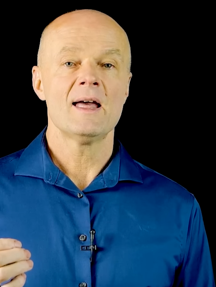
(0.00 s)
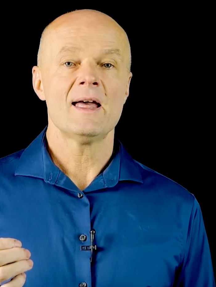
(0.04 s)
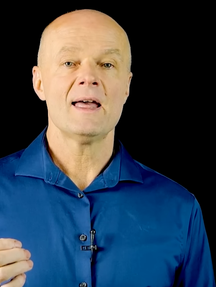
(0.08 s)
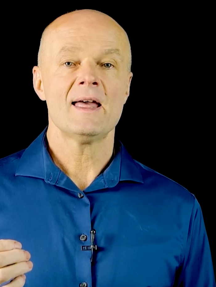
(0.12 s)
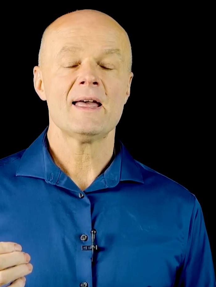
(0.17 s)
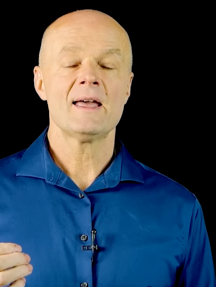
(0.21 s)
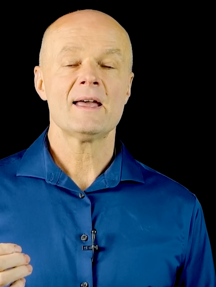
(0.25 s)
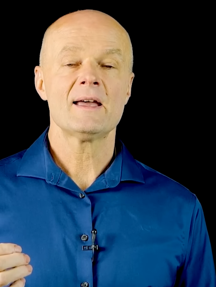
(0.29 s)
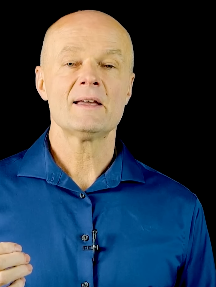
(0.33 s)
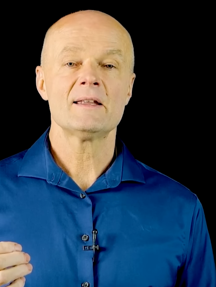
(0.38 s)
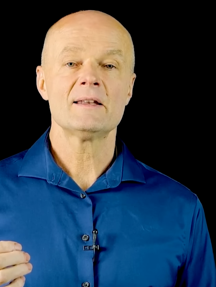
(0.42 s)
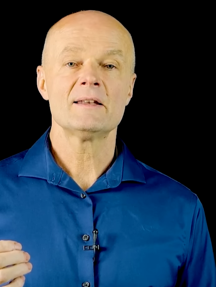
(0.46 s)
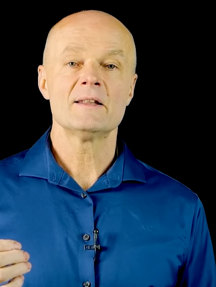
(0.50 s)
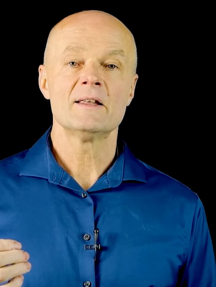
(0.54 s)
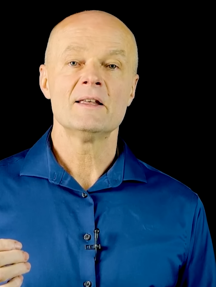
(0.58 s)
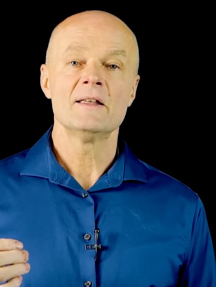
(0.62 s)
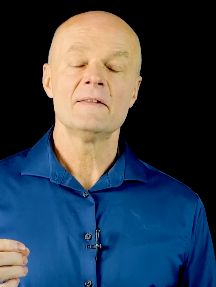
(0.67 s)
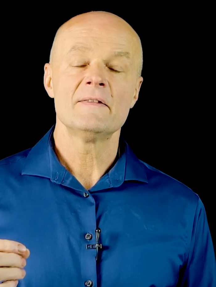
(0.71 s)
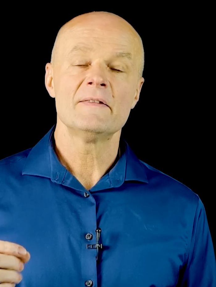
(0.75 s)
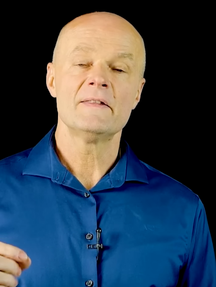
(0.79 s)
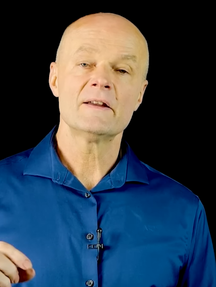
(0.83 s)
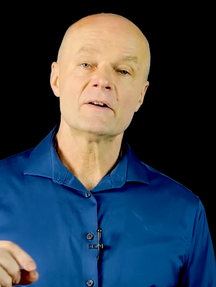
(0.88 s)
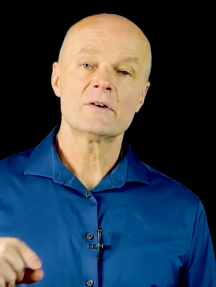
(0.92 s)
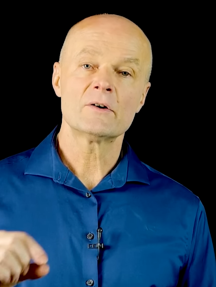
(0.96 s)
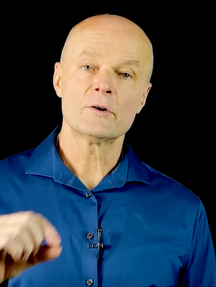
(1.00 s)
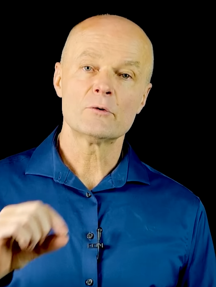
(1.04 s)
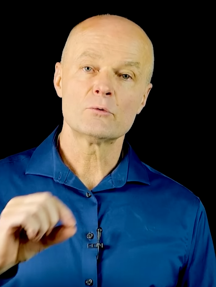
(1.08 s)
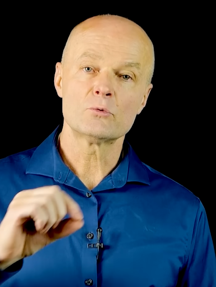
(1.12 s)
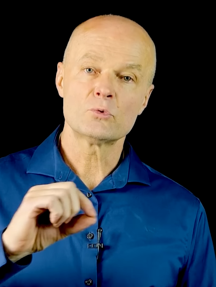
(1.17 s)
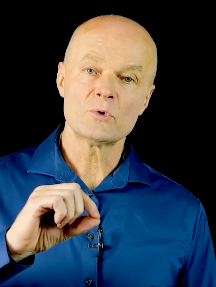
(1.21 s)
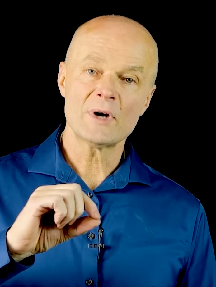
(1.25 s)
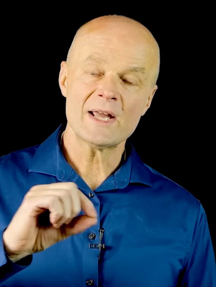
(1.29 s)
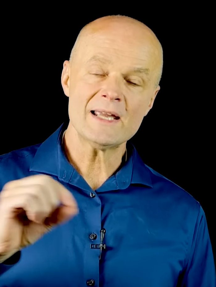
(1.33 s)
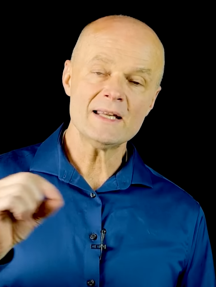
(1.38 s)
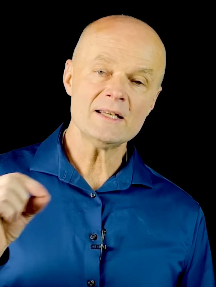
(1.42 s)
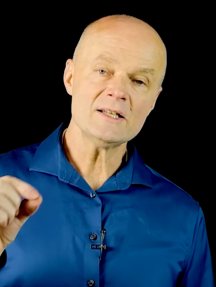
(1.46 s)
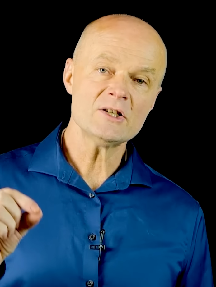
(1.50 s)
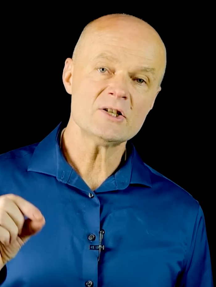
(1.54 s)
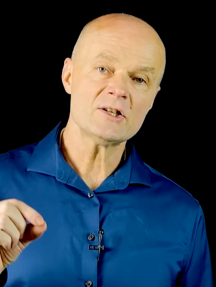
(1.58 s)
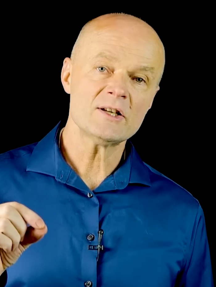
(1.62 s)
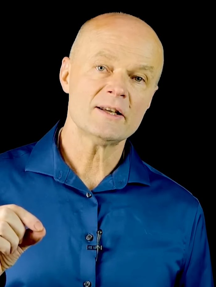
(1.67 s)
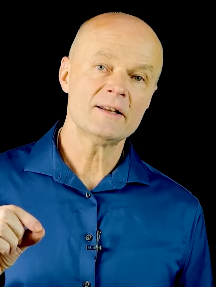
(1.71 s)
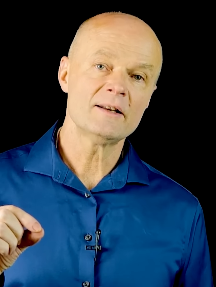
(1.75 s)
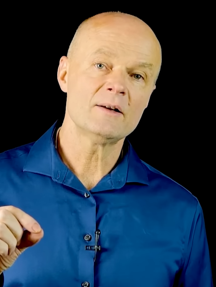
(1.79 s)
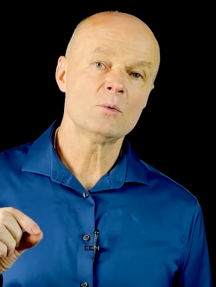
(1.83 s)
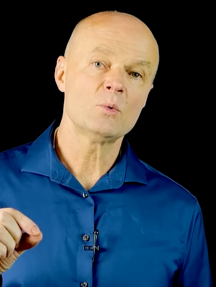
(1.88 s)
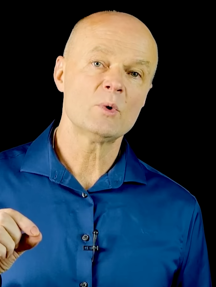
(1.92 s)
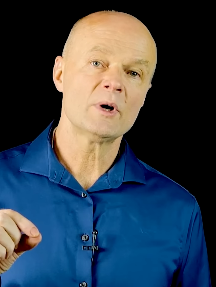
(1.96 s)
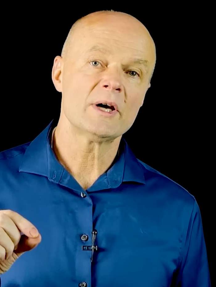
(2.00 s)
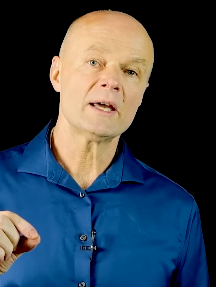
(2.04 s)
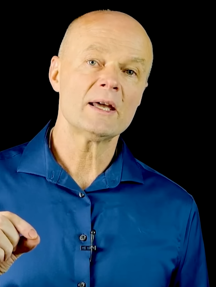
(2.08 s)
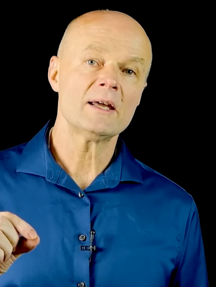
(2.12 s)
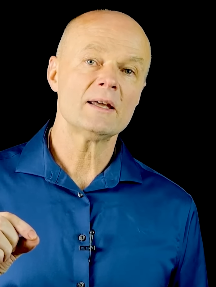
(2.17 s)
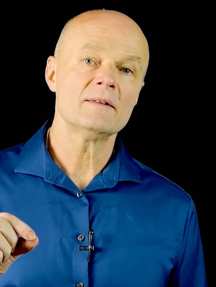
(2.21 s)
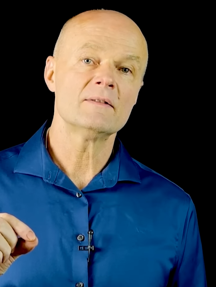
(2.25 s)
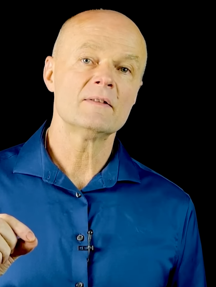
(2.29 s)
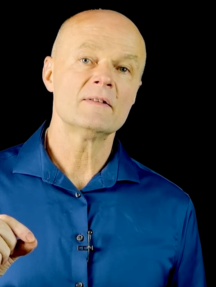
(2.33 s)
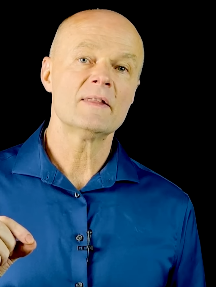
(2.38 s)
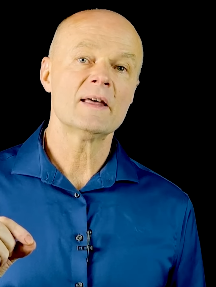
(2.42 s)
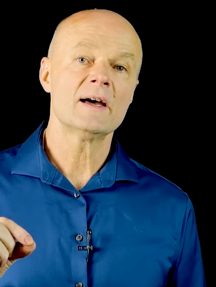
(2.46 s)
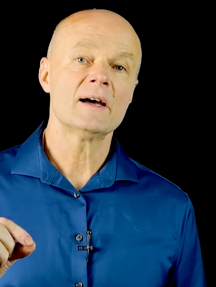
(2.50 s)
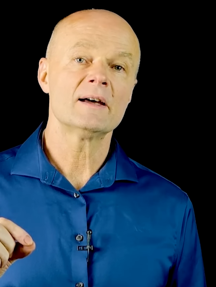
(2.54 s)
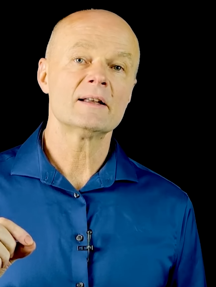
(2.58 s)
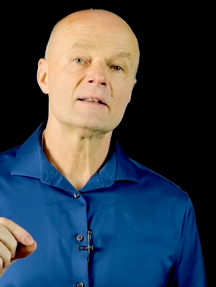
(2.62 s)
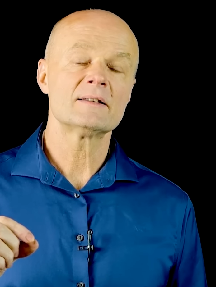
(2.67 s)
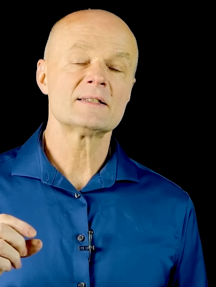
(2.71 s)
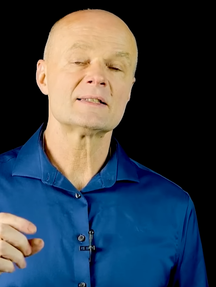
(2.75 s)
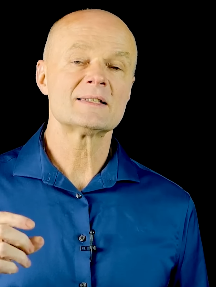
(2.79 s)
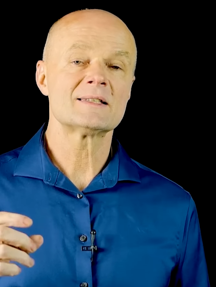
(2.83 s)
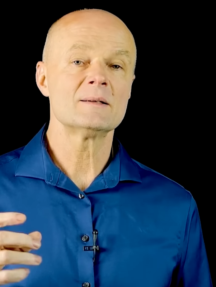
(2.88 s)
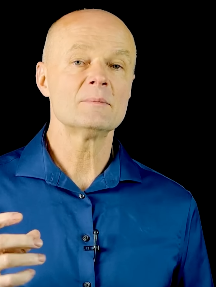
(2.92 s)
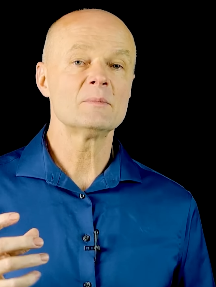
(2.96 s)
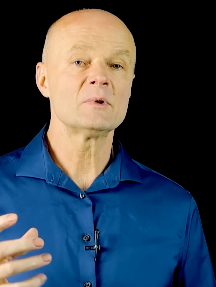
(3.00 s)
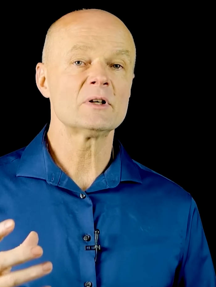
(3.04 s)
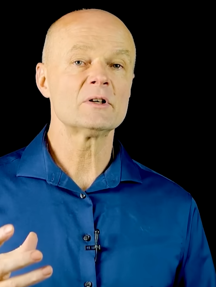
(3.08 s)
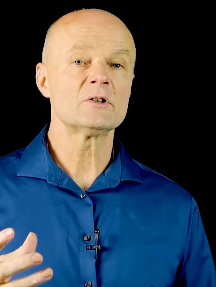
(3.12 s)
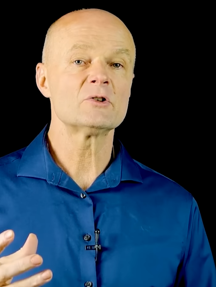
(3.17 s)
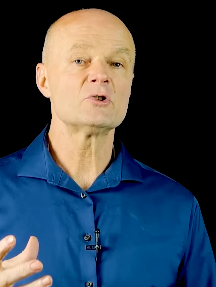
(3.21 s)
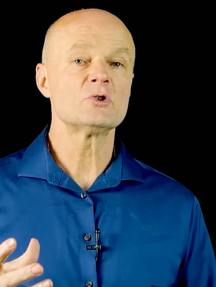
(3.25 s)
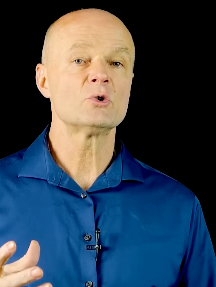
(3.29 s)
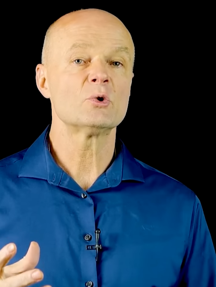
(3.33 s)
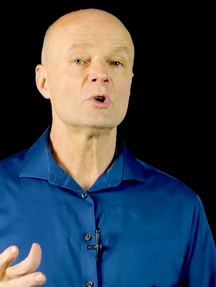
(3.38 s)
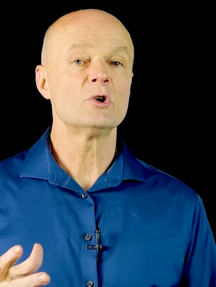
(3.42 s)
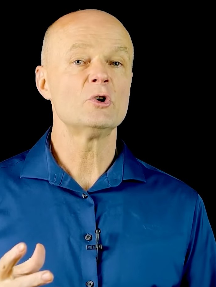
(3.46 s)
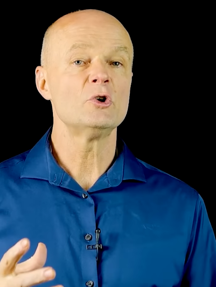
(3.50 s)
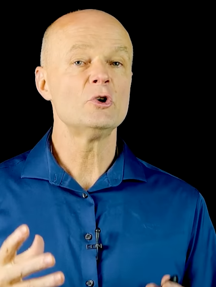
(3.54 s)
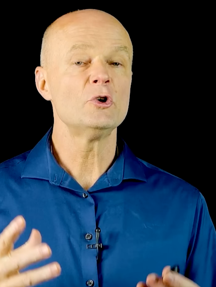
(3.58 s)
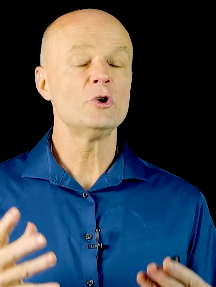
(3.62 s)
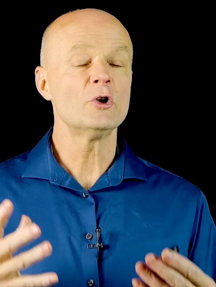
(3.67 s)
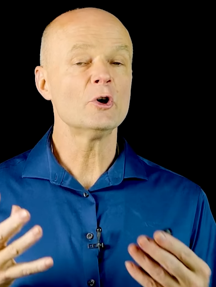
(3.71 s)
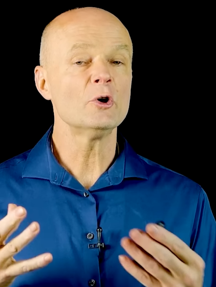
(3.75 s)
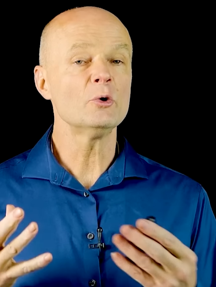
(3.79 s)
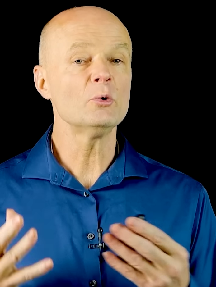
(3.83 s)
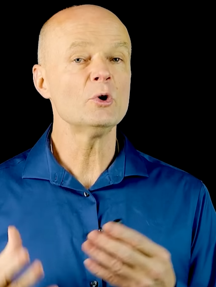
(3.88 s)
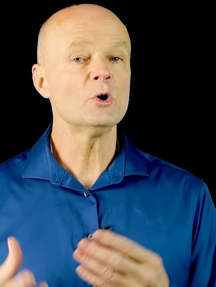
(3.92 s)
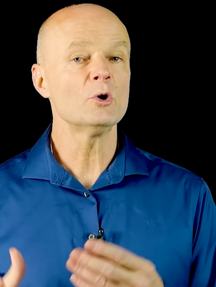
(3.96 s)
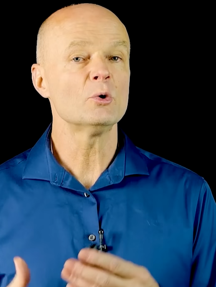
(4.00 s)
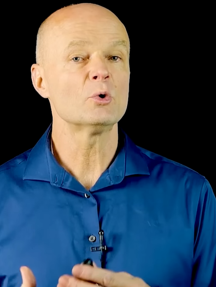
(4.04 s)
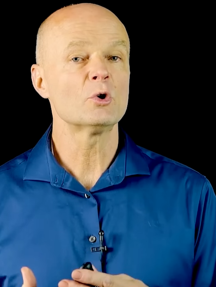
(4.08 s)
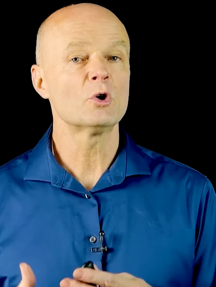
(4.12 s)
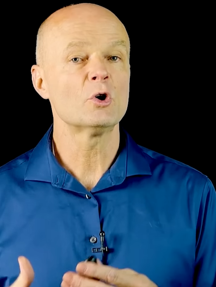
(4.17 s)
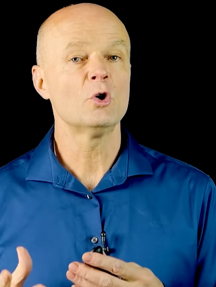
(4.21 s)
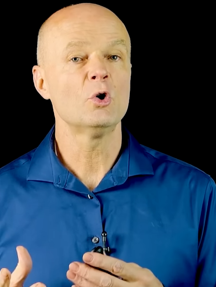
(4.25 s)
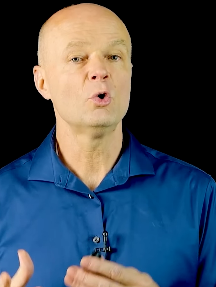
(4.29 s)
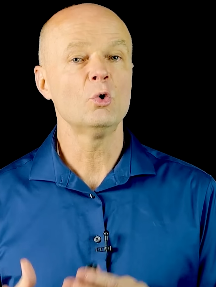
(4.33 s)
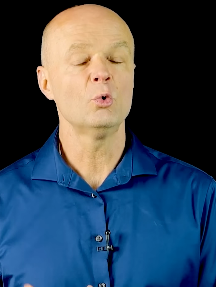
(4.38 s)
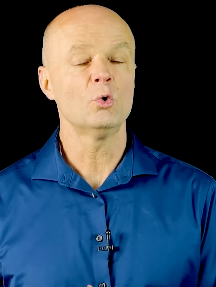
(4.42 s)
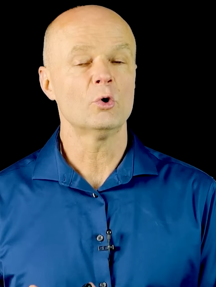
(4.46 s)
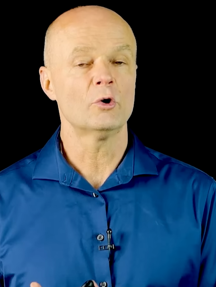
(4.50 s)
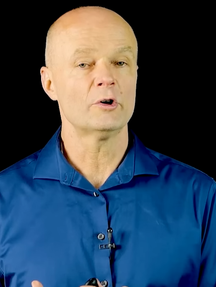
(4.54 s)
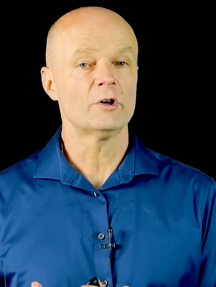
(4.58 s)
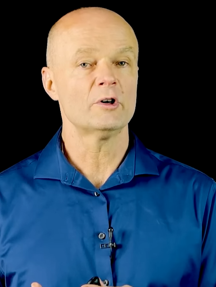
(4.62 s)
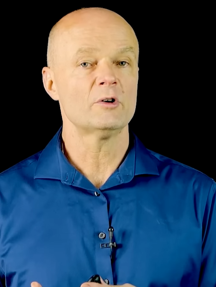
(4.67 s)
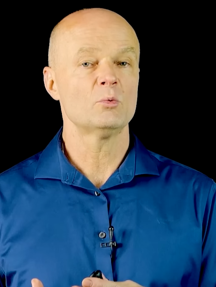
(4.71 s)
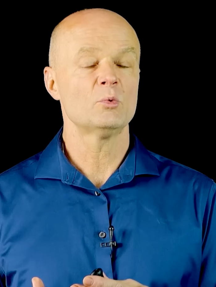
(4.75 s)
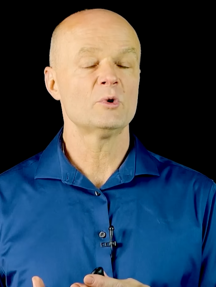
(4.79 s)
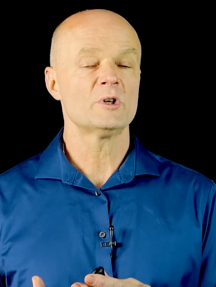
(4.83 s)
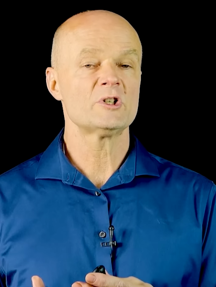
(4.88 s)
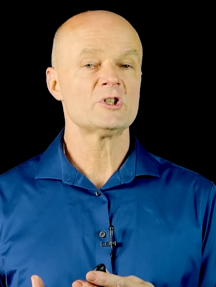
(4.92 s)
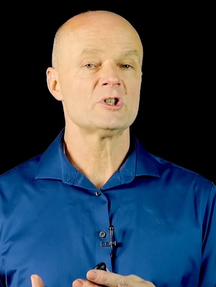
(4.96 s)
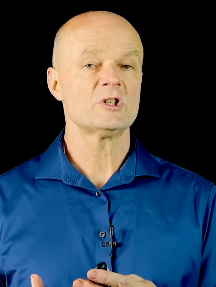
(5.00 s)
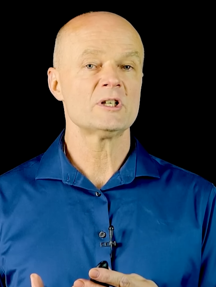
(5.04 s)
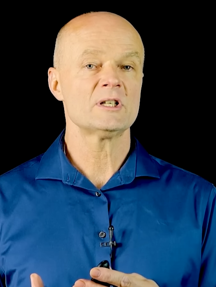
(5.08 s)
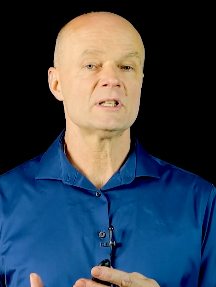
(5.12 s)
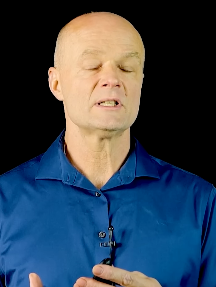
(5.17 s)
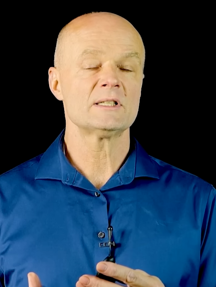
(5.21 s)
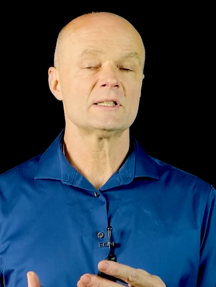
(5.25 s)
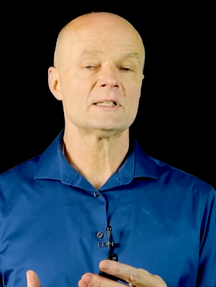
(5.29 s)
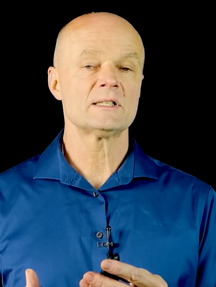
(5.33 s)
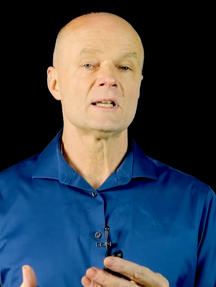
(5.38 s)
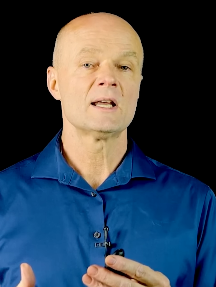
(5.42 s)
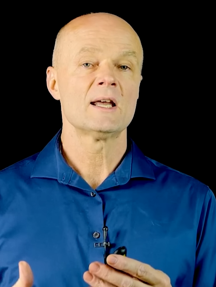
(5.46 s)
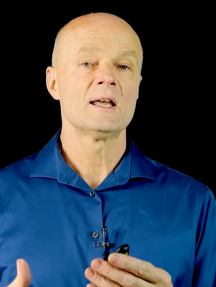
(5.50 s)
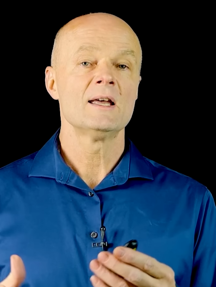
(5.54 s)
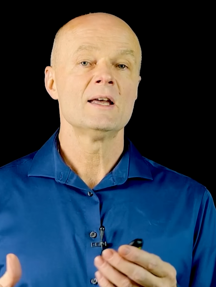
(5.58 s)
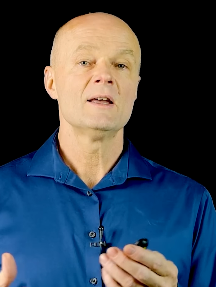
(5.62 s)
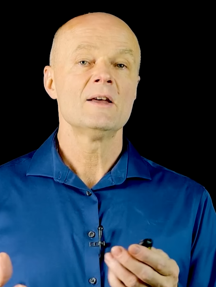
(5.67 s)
And they're arranged in a way that's similar to a notochord, which is